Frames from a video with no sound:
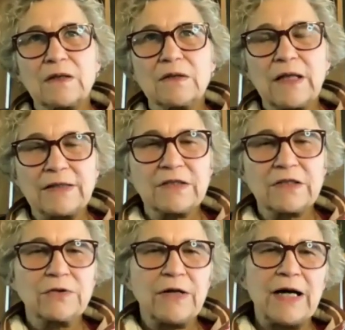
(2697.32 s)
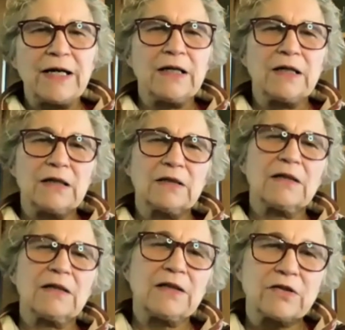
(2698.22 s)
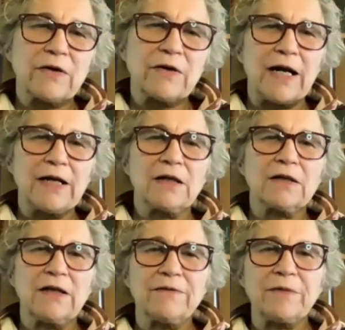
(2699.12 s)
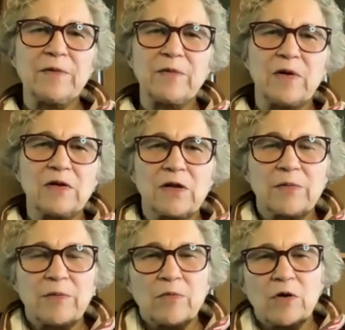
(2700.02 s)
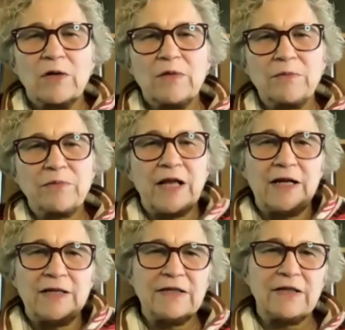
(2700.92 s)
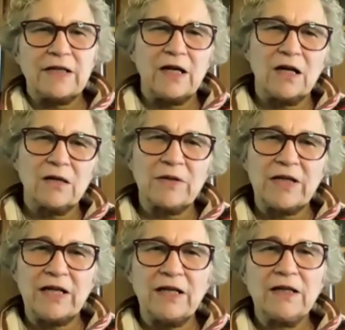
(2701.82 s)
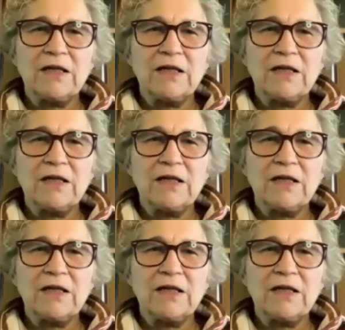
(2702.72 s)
let's try to live a little bit more in planetary harmony,